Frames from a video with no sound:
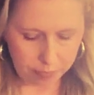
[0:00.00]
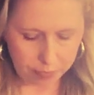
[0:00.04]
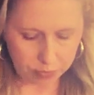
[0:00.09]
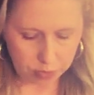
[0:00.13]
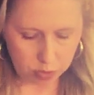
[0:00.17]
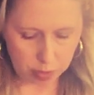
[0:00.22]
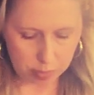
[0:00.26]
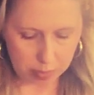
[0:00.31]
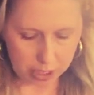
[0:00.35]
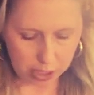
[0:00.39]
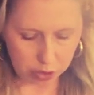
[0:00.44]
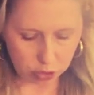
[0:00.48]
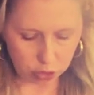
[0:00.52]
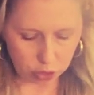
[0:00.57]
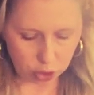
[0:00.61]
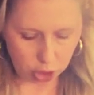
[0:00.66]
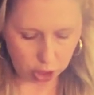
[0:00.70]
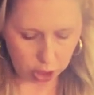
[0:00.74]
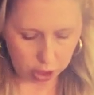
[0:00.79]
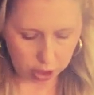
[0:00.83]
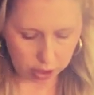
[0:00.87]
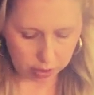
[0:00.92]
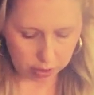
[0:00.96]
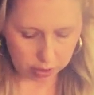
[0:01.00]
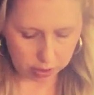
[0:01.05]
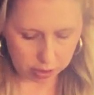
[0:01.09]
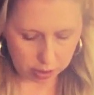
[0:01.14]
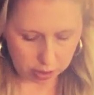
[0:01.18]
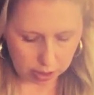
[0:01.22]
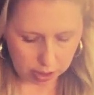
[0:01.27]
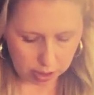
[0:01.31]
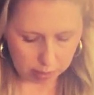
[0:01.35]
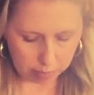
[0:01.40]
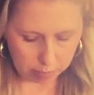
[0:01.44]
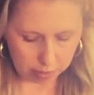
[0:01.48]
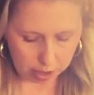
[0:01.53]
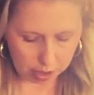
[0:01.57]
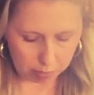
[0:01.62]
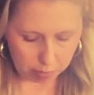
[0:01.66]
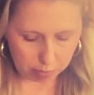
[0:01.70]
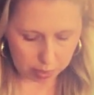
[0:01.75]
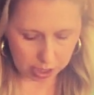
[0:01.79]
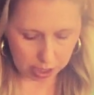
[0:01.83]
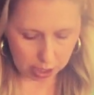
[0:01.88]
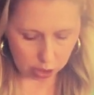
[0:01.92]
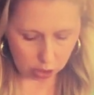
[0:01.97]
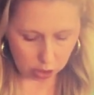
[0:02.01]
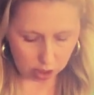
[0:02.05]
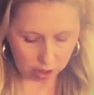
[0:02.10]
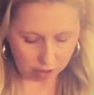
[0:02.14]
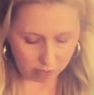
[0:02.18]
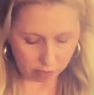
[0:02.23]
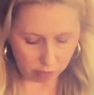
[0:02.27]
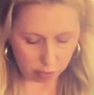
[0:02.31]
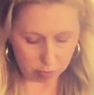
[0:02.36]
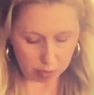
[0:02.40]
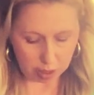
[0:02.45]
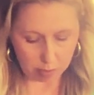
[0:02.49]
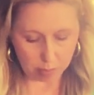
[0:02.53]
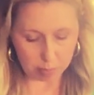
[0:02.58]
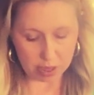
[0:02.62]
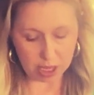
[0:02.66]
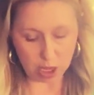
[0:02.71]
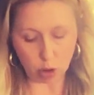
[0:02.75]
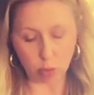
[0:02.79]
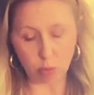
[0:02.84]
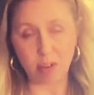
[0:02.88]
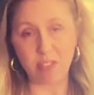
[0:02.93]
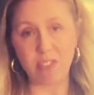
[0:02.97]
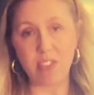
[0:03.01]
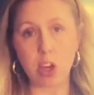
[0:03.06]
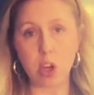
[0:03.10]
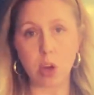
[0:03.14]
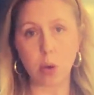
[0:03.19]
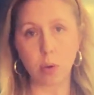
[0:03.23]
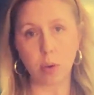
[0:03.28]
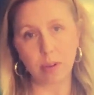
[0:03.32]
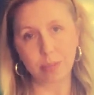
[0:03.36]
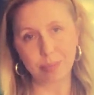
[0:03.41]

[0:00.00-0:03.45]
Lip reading: to make sure it might be good up for my peer review,